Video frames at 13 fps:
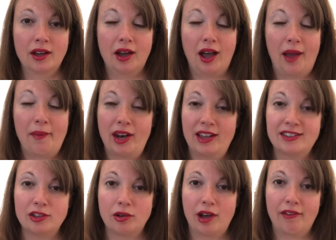I mean, I
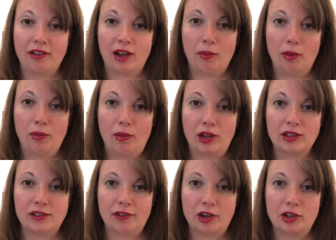still have a couple
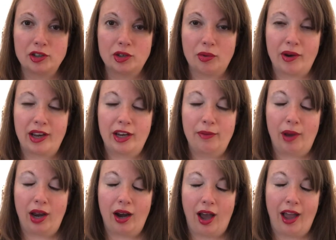books of hers to read,
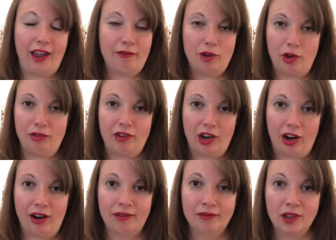but I have no
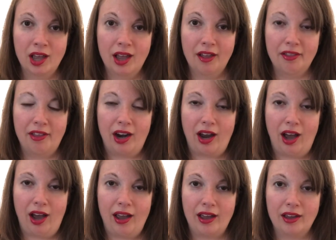fear that
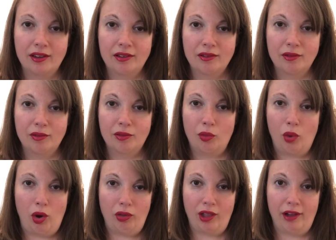I
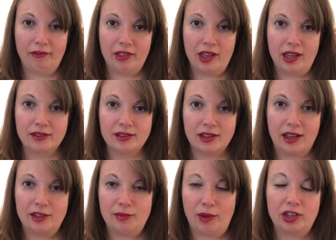won't love these
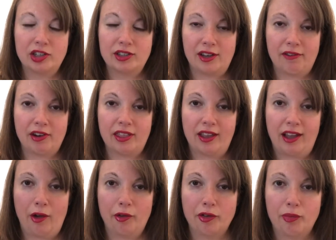as much as everything
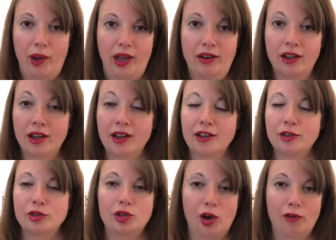else. But
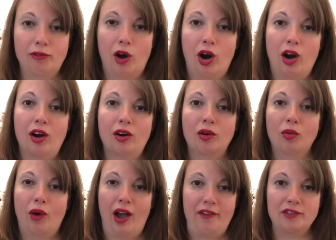so far,
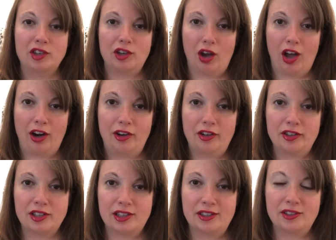Wives and
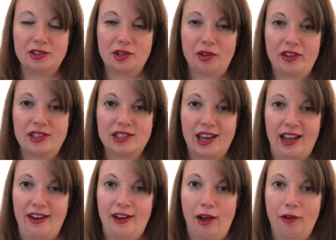Daughters is still the
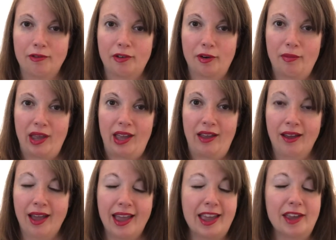standout for me,
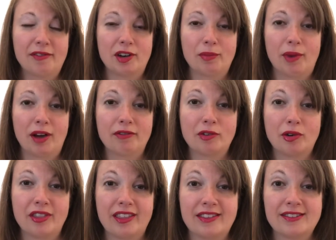even above
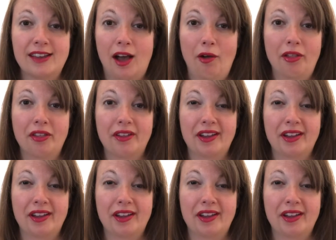North and South.